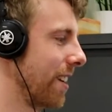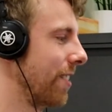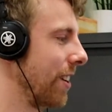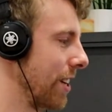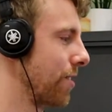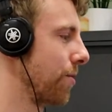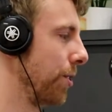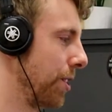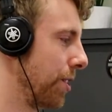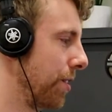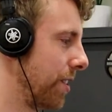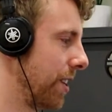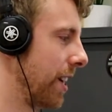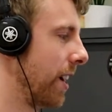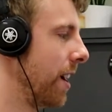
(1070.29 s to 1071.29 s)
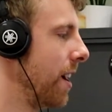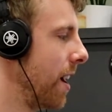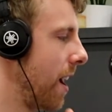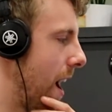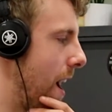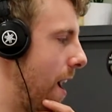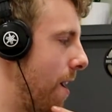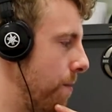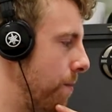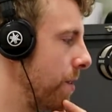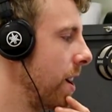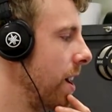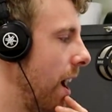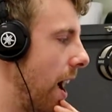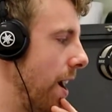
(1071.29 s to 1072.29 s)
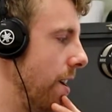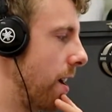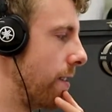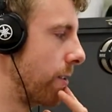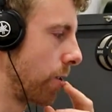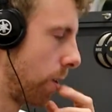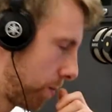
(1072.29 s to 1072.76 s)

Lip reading: I think that's a really good thing. Another